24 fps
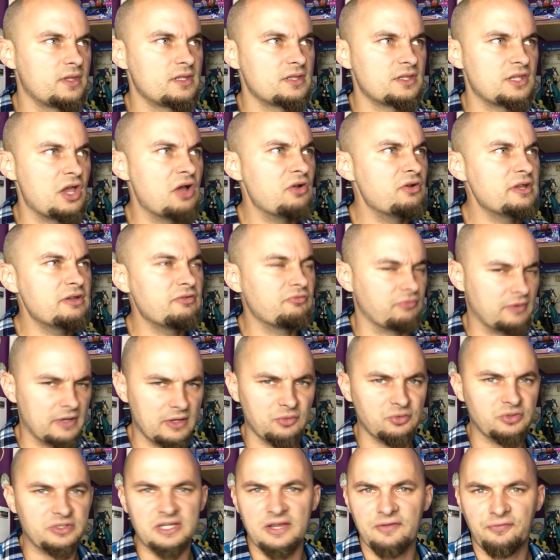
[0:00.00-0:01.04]
The only
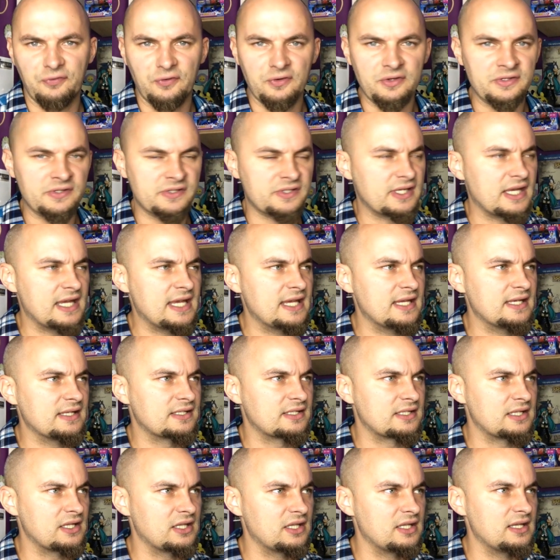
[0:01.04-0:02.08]
real difference
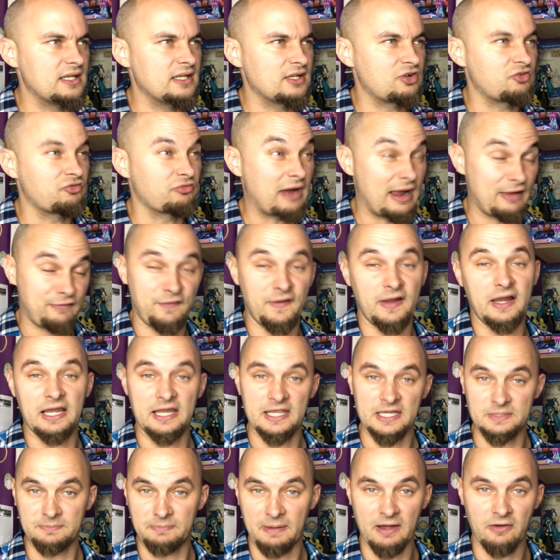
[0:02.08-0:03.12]
is that
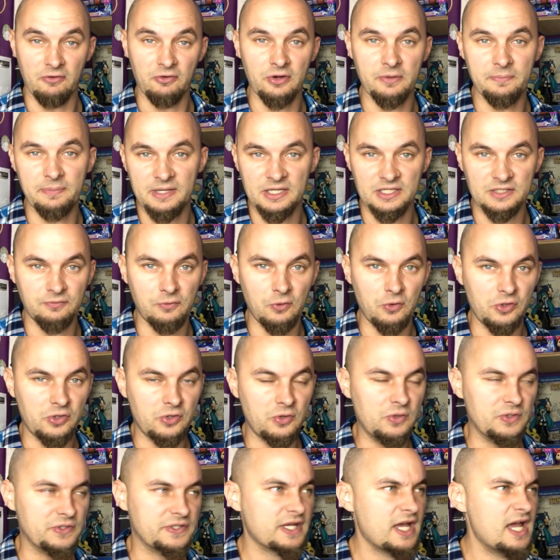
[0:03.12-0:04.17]
graphically it's better on the PS4, of
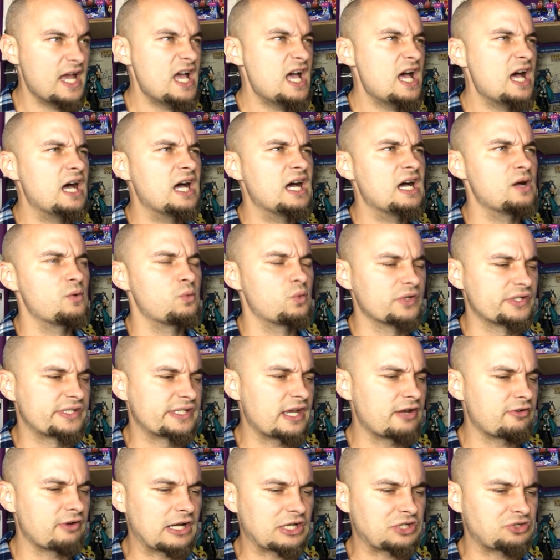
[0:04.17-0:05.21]
course. Was
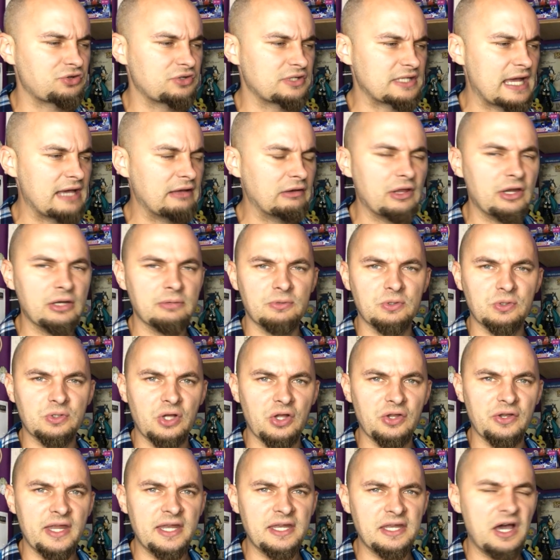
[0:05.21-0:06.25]
there extra downloadable
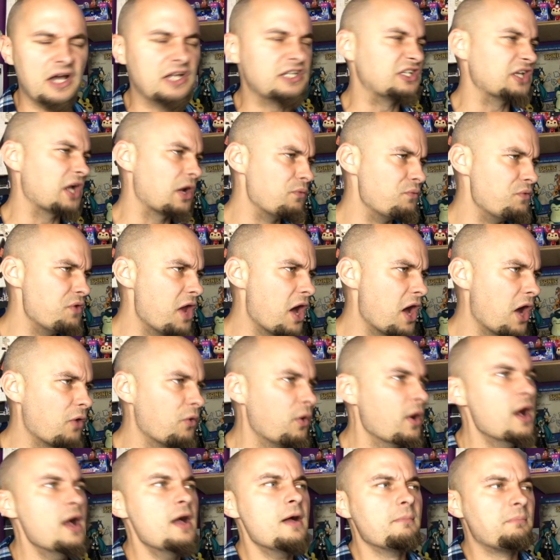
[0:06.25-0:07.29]
content? I don't know.
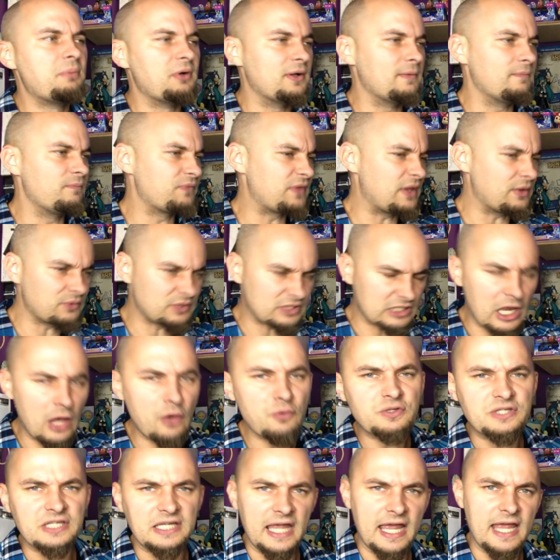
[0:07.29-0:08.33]
But there was
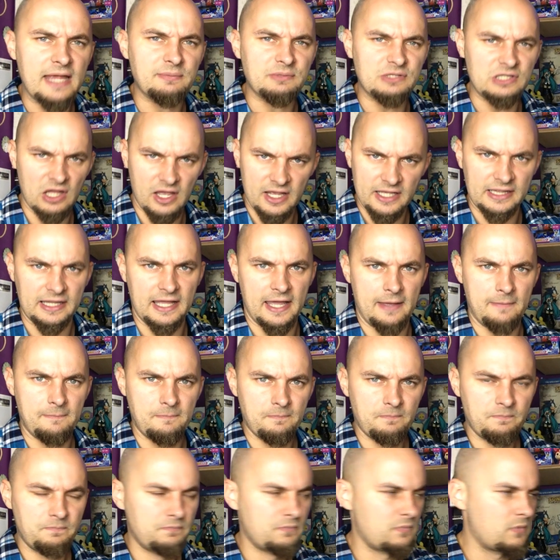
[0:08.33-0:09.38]
loads of games like that,
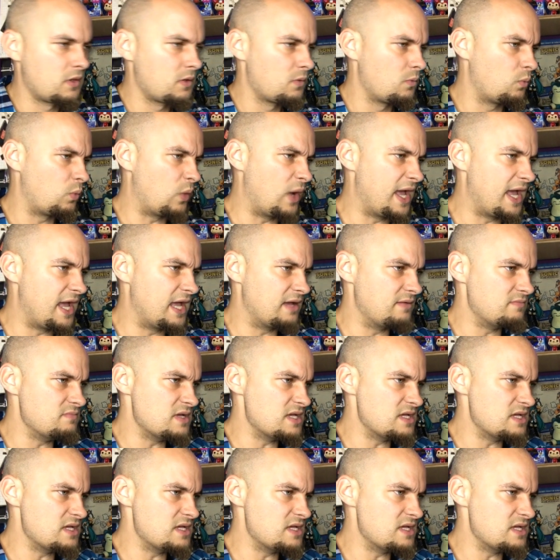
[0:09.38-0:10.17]
where,